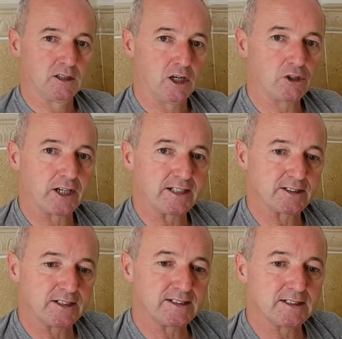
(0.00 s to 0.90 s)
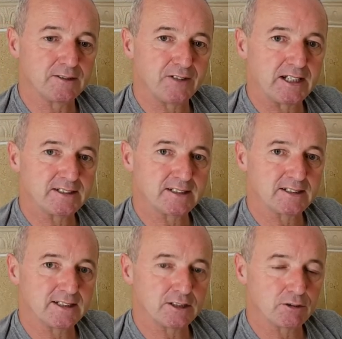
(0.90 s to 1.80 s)
Okay, so this is the vent
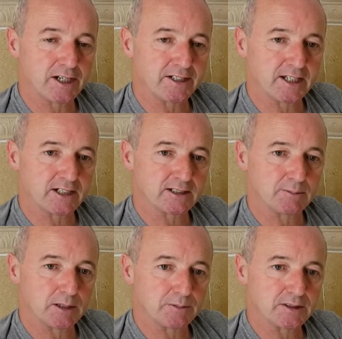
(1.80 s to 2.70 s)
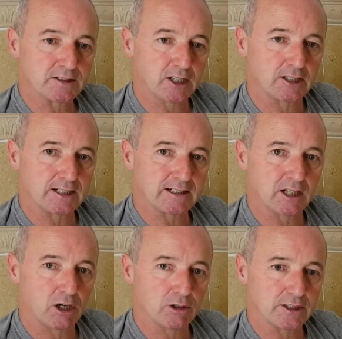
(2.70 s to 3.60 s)
that's in the radiator at the moment. It's got a little
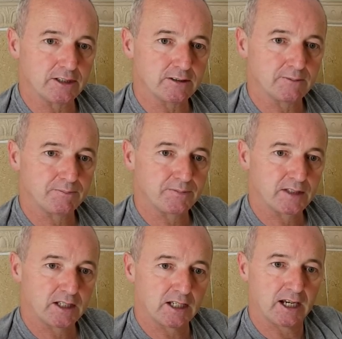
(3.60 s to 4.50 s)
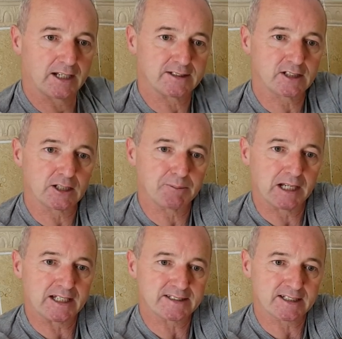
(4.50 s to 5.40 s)
hole in it, and it's got a
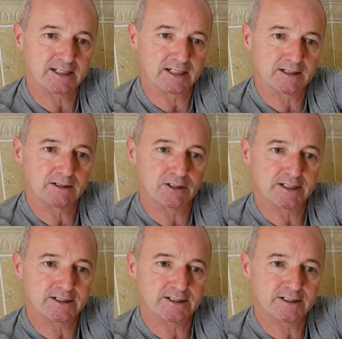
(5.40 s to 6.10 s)
plastic thing, right?